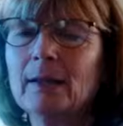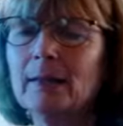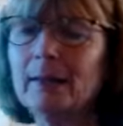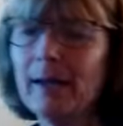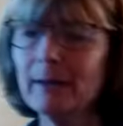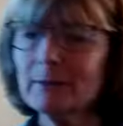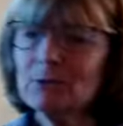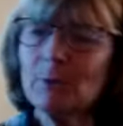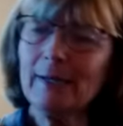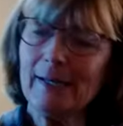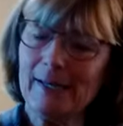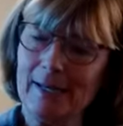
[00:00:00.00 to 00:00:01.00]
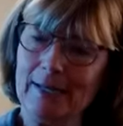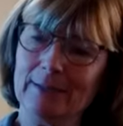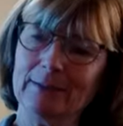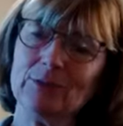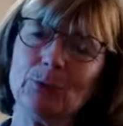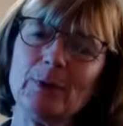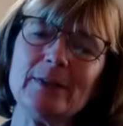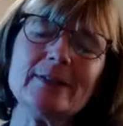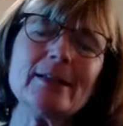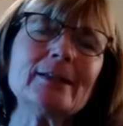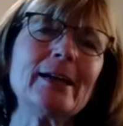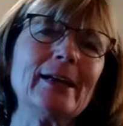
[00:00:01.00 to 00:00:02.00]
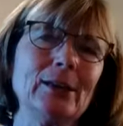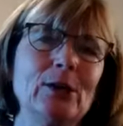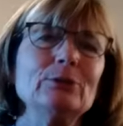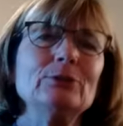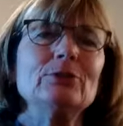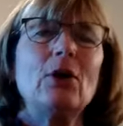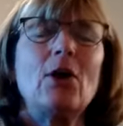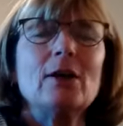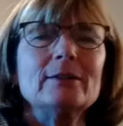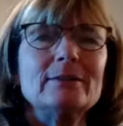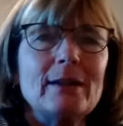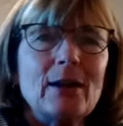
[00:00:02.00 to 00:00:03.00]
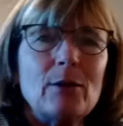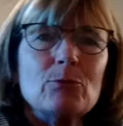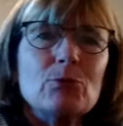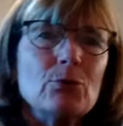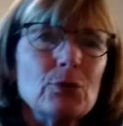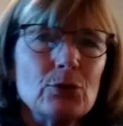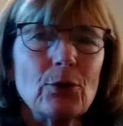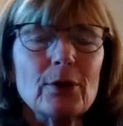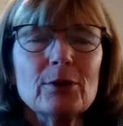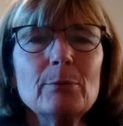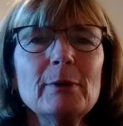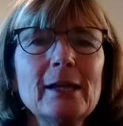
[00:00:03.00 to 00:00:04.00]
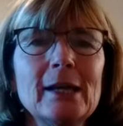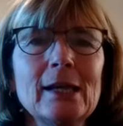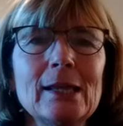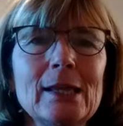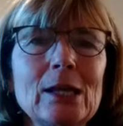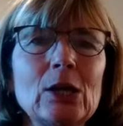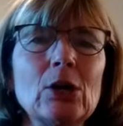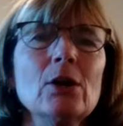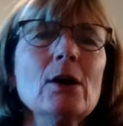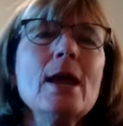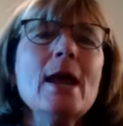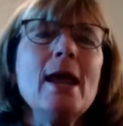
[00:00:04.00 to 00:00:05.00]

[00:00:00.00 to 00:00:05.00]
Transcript: The next one is we sing a hello song as they come through the door at the beginning of the year.